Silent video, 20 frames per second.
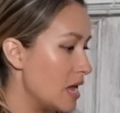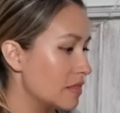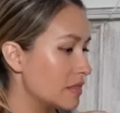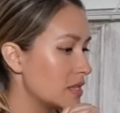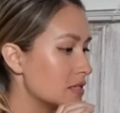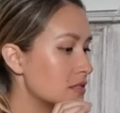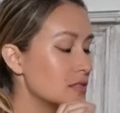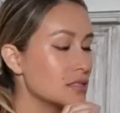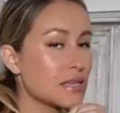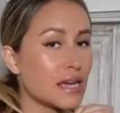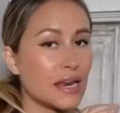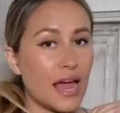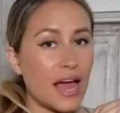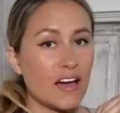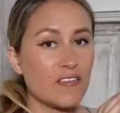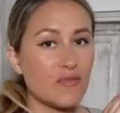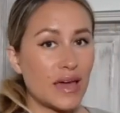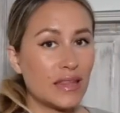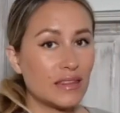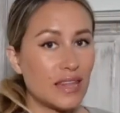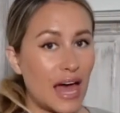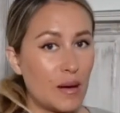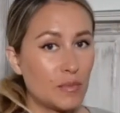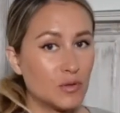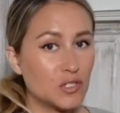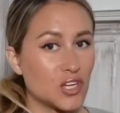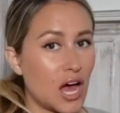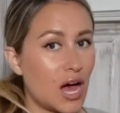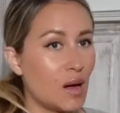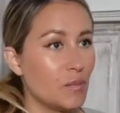This is gonna have my
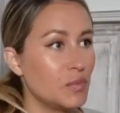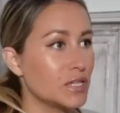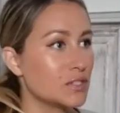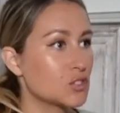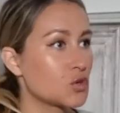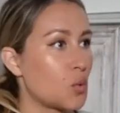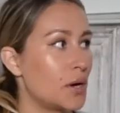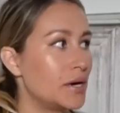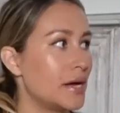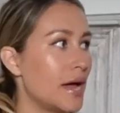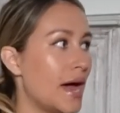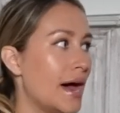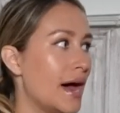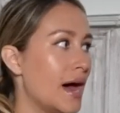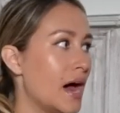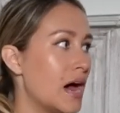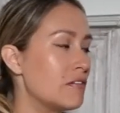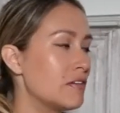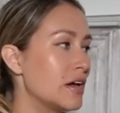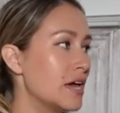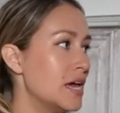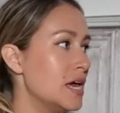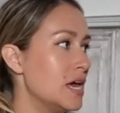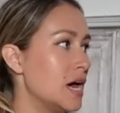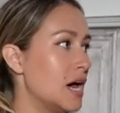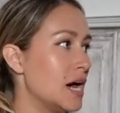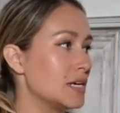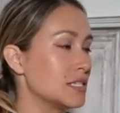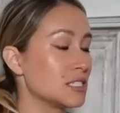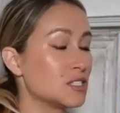laptop. It's going to have
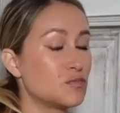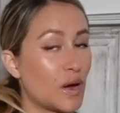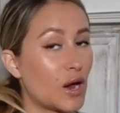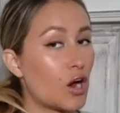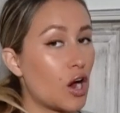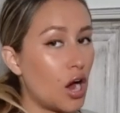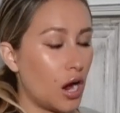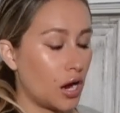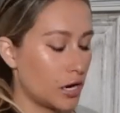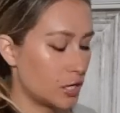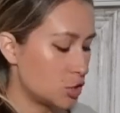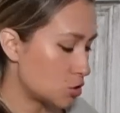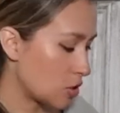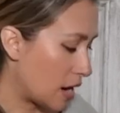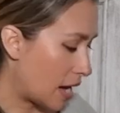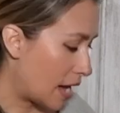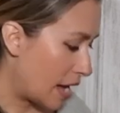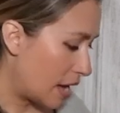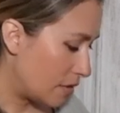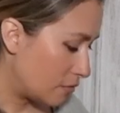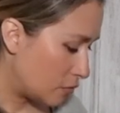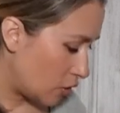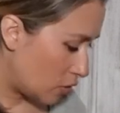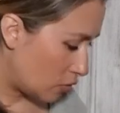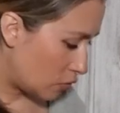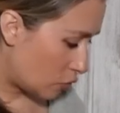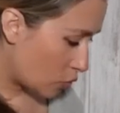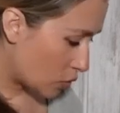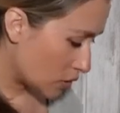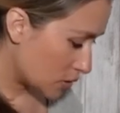a spare hard drive
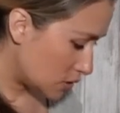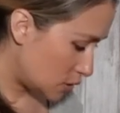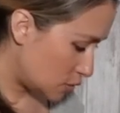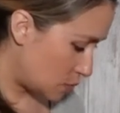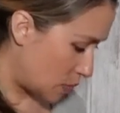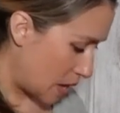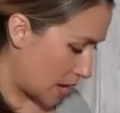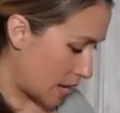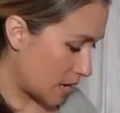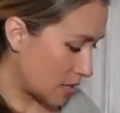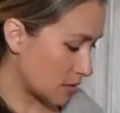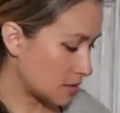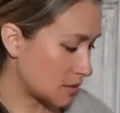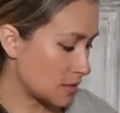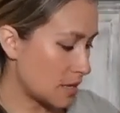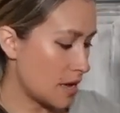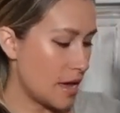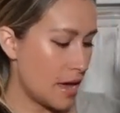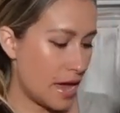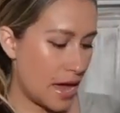for space,